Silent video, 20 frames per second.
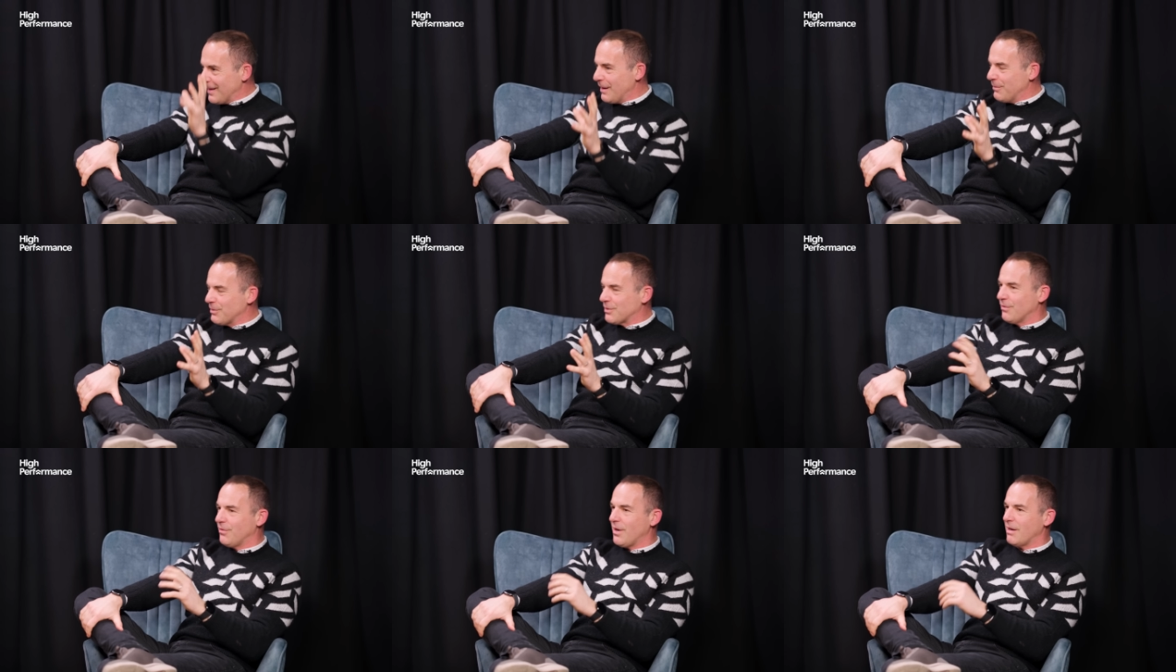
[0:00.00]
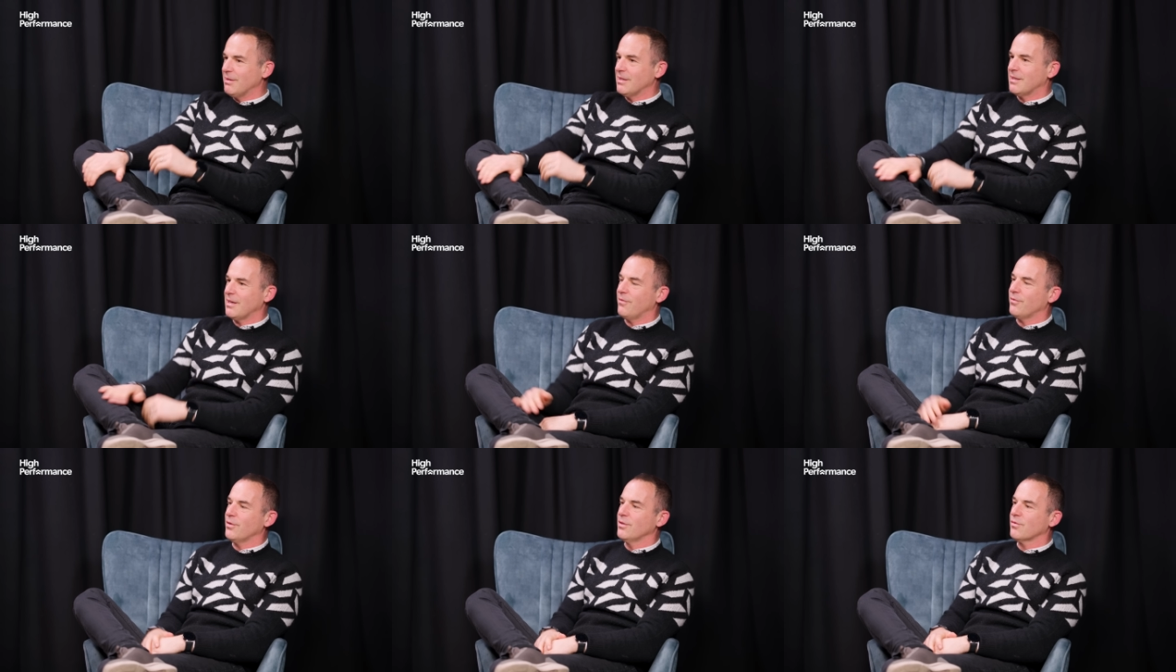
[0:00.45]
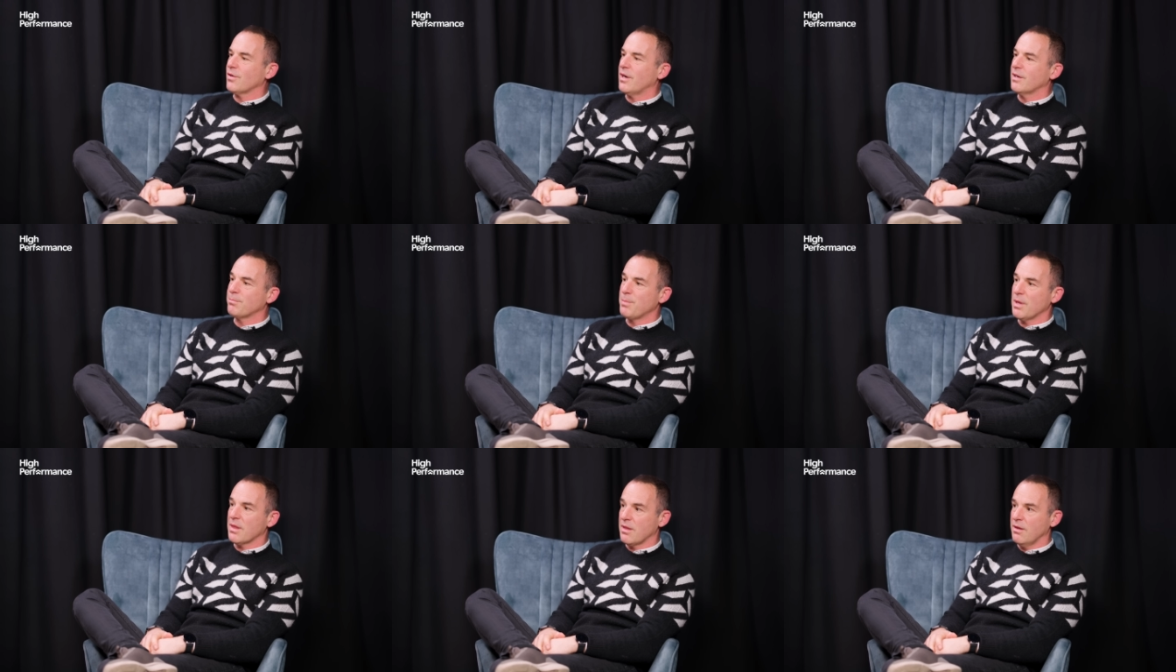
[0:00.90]
it was a very different
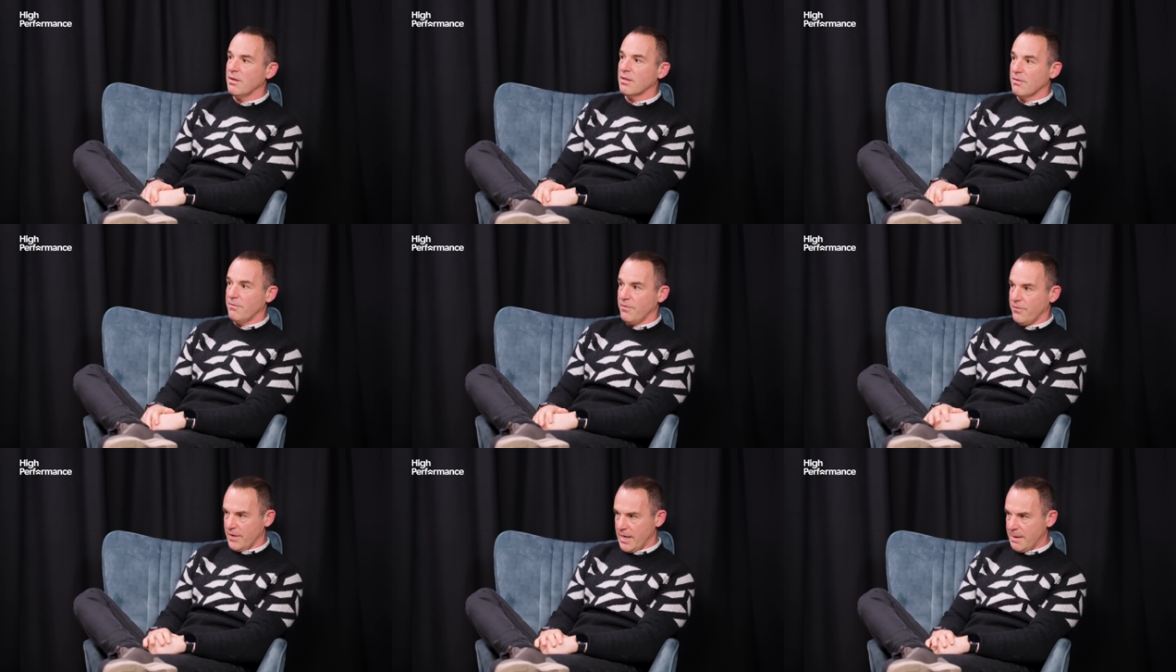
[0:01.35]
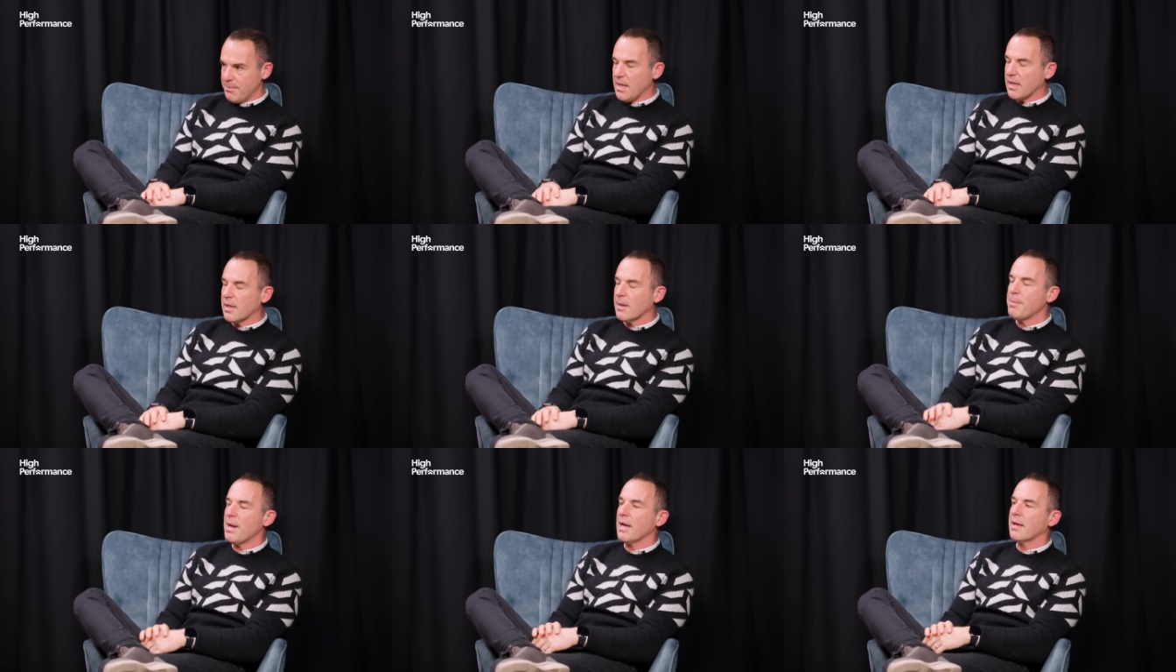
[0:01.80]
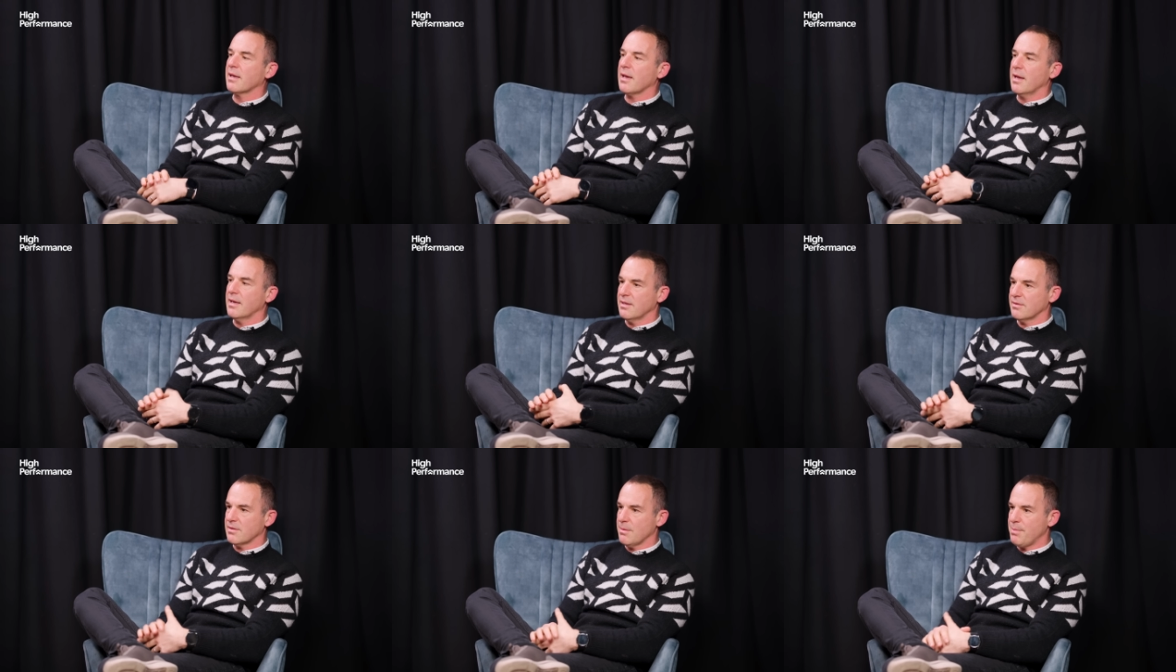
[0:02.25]
phrase, but the, the flip like a
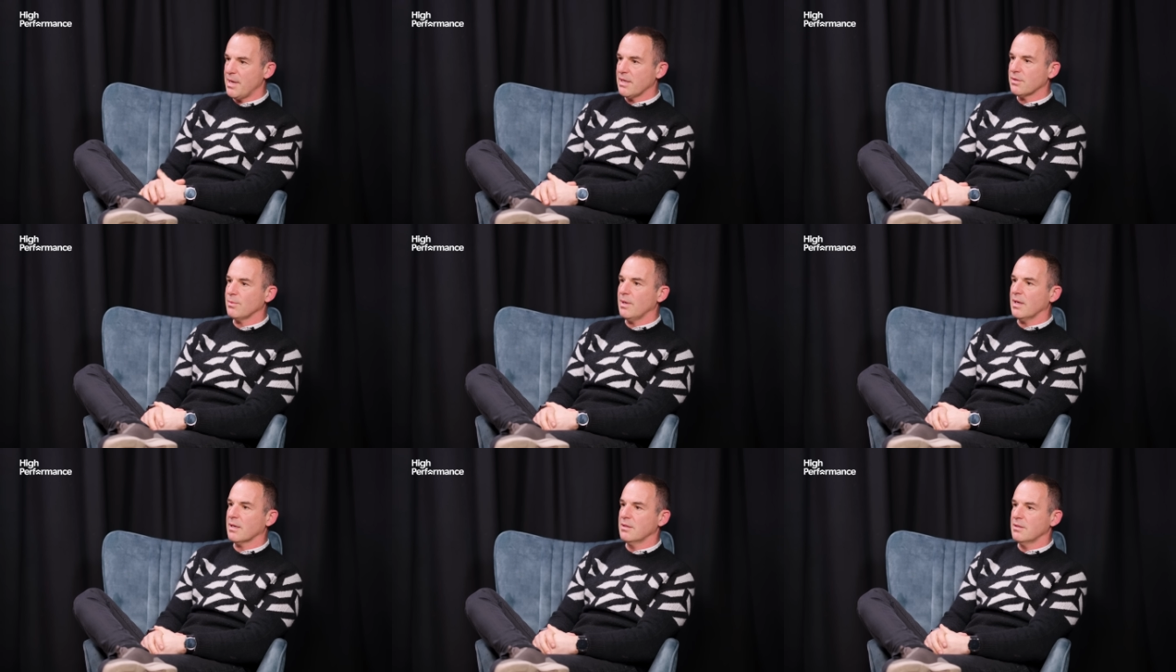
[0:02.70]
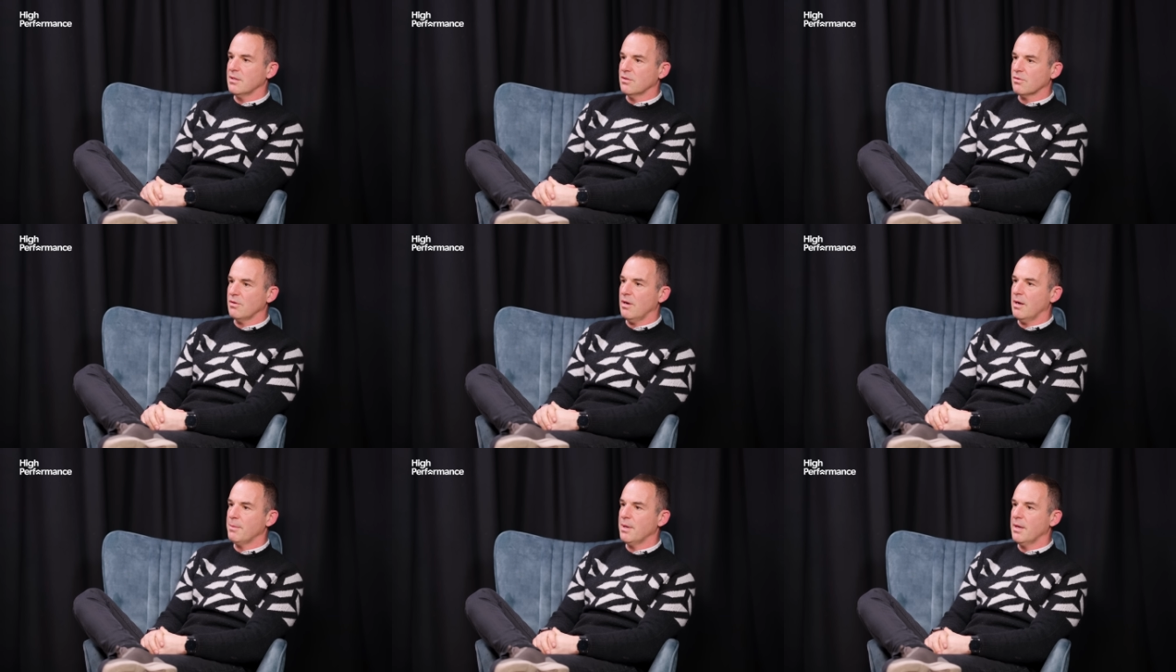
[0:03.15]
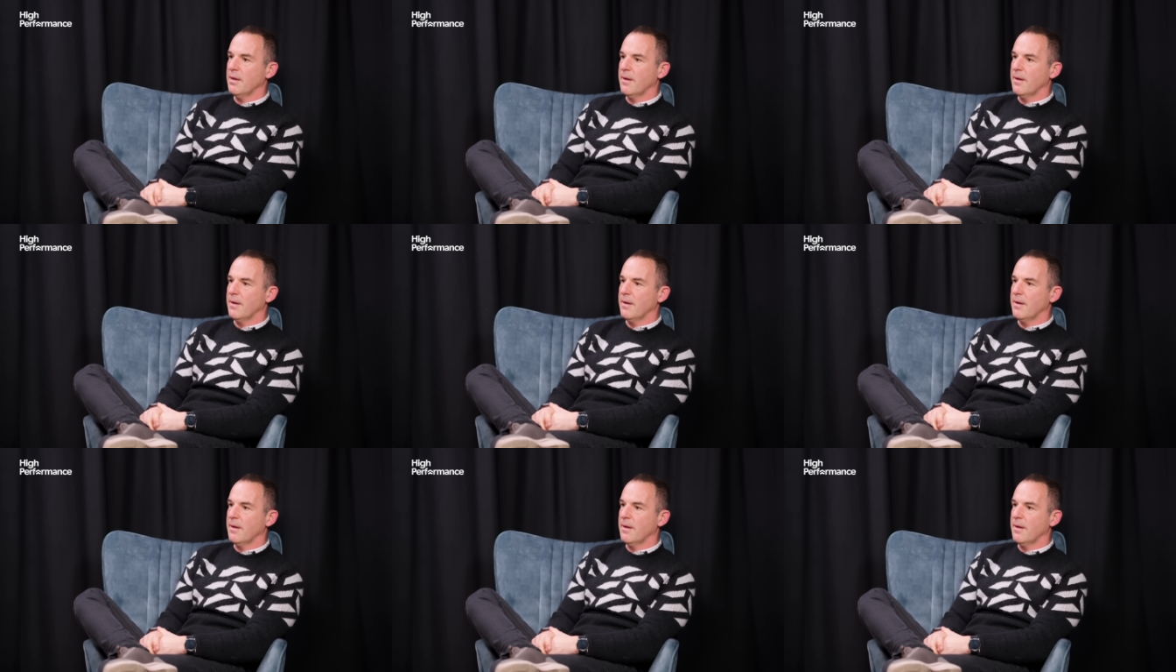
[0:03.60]
pancake is the best way I can describe